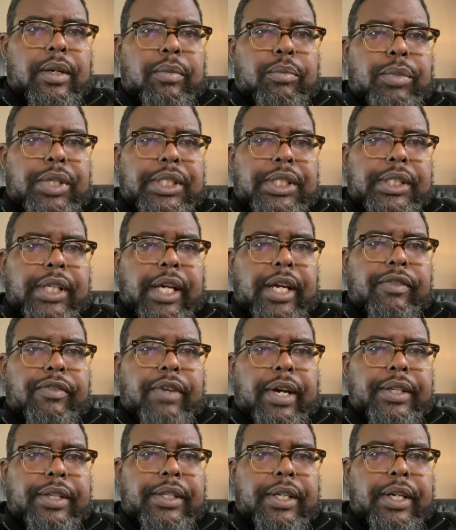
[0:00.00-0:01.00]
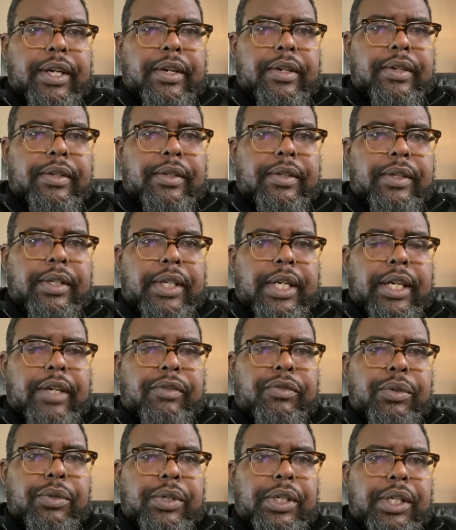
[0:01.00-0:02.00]
Be safe out there, and
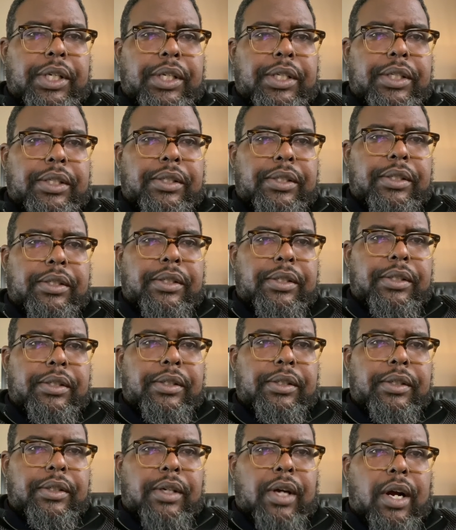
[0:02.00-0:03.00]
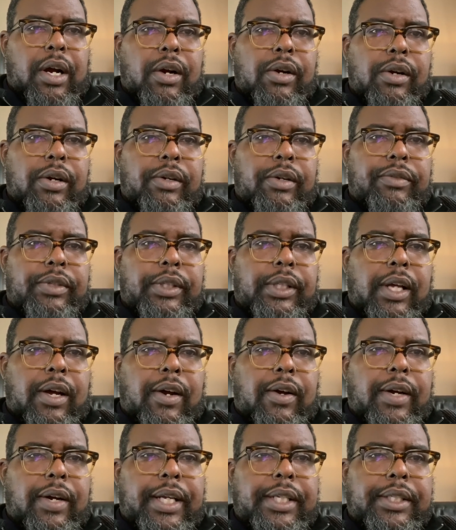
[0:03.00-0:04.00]
if you need us, call Urban
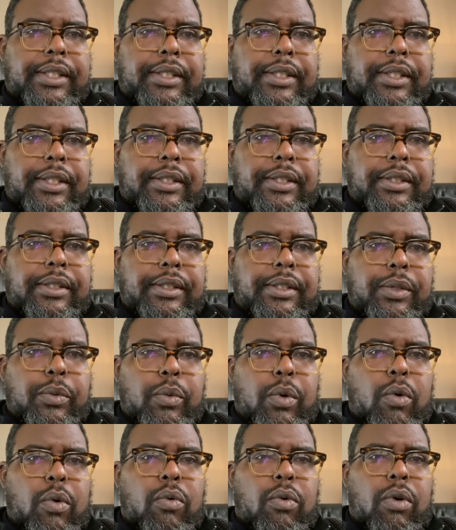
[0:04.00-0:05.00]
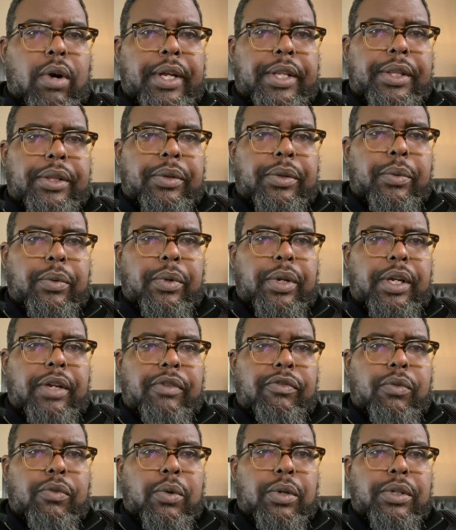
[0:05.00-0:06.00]
Law at
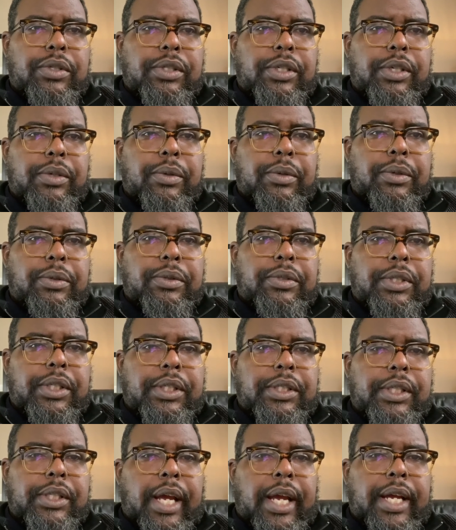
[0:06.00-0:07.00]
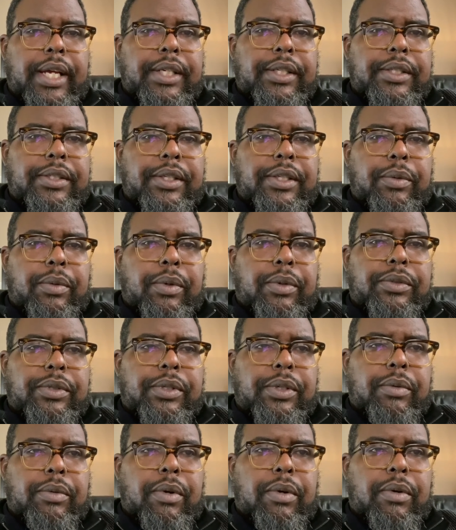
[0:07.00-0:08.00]

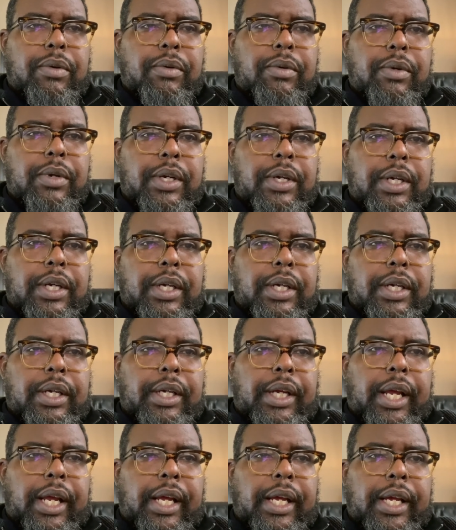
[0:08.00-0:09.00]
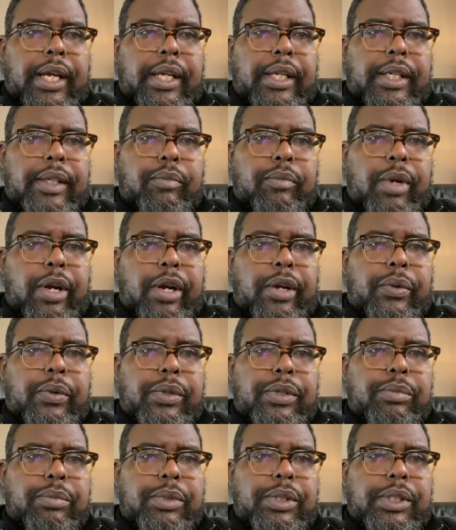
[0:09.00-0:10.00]
601-340-6800. Again, Merry
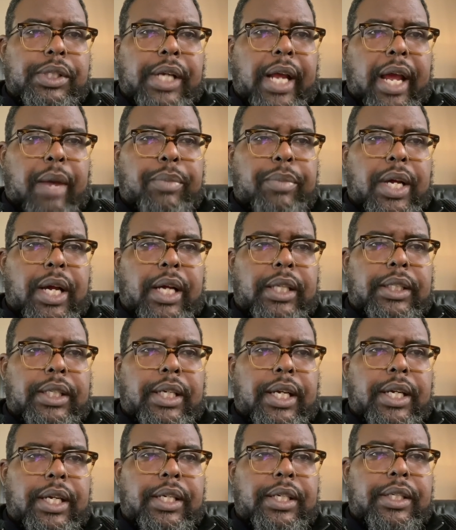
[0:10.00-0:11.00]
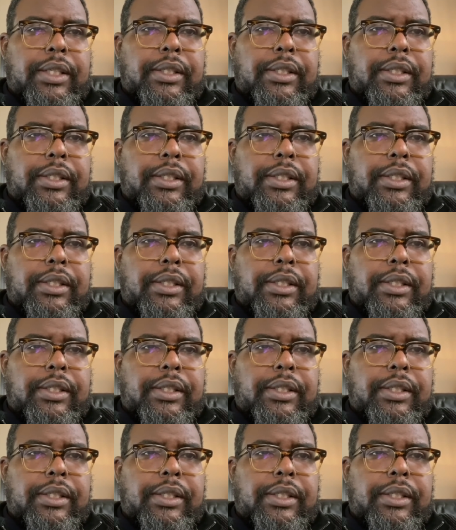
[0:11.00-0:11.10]
Christmas and Happy Holidays.